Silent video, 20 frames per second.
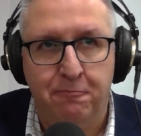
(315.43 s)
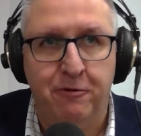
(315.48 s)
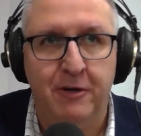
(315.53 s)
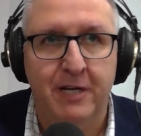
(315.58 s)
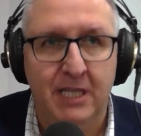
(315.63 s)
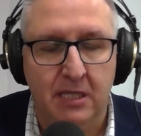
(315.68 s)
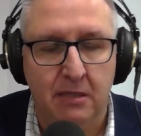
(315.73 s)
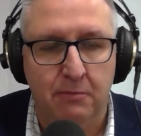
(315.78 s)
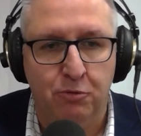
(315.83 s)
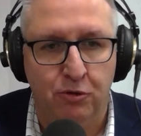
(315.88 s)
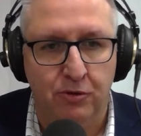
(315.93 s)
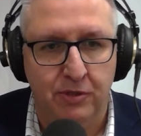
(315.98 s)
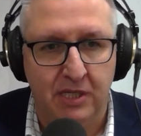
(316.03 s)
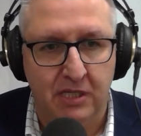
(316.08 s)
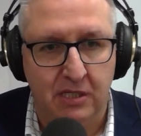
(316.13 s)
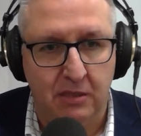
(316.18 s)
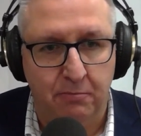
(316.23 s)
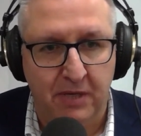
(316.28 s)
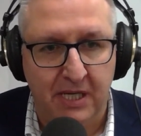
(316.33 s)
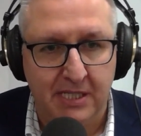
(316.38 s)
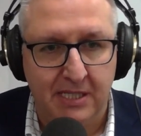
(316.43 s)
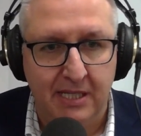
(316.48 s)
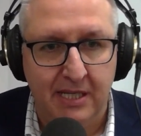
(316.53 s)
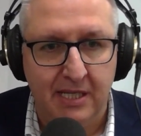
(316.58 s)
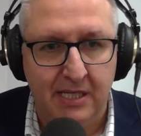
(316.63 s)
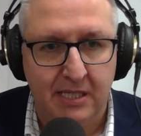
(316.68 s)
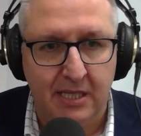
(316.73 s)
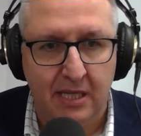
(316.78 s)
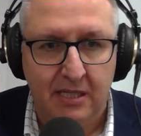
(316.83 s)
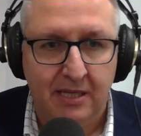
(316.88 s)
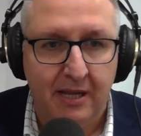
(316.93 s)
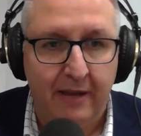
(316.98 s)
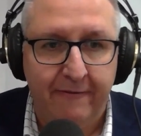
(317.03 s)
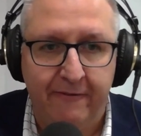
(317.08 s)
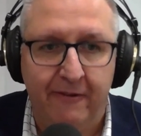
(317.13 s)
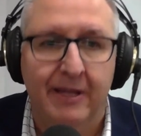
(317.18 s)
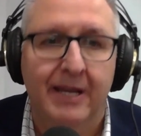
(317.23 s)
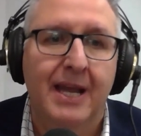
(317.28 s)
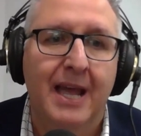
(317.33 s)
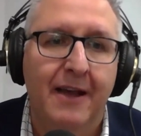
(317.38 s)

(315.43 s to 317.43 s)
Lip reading: principles as a business that definitely